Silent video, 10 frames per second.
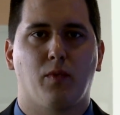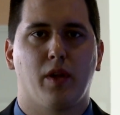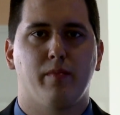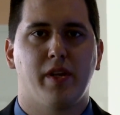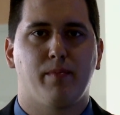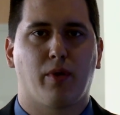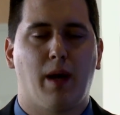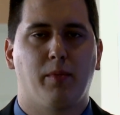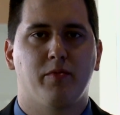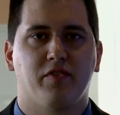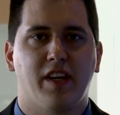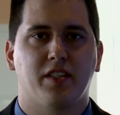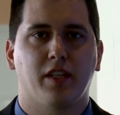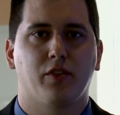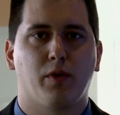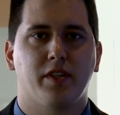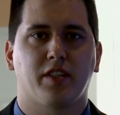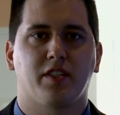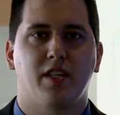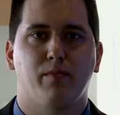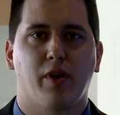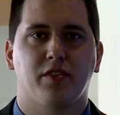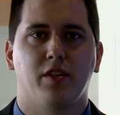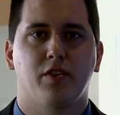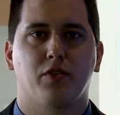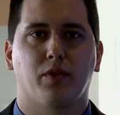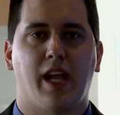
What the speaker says: and one of the many problems facing 2016 presidential